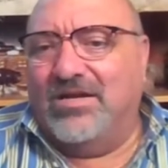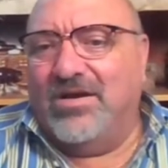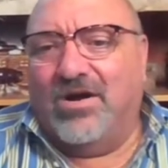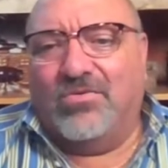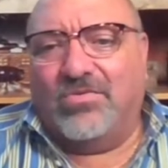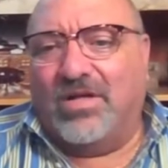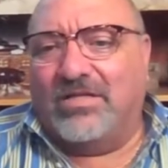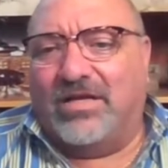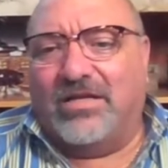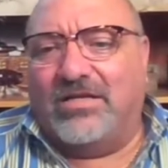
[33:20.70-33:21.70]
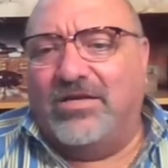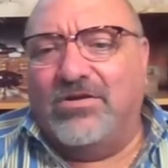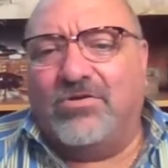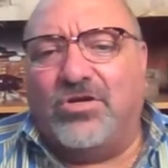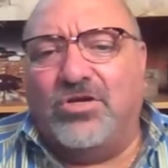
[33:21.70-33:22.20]

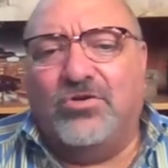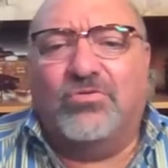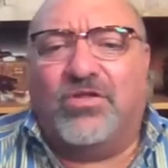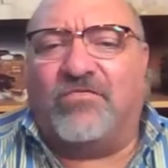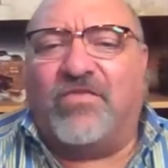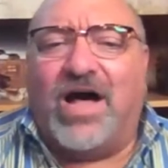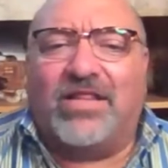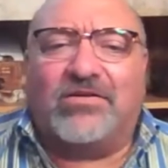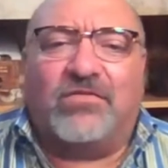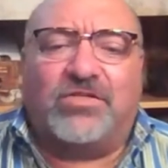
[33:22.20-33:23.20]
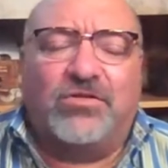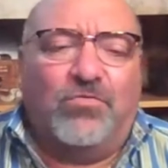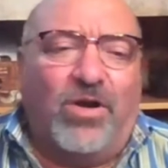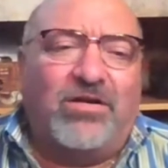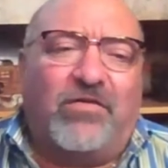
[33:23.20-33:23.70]
You, the father of two
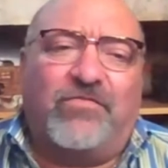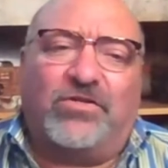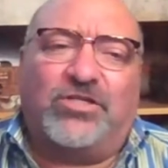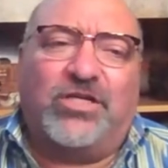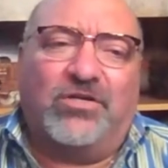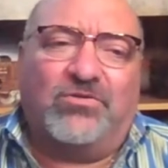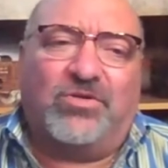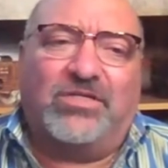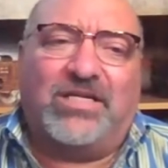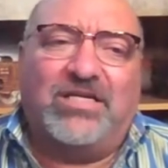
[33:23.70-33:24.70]
wonderful children,